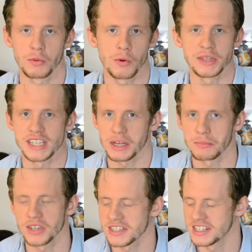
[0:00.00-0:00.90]
It will be
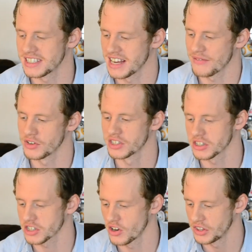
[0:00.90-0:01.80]
taking place in San
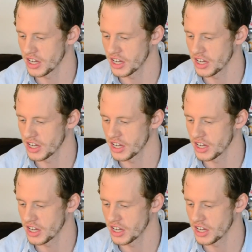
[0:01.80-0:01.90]
Francisco.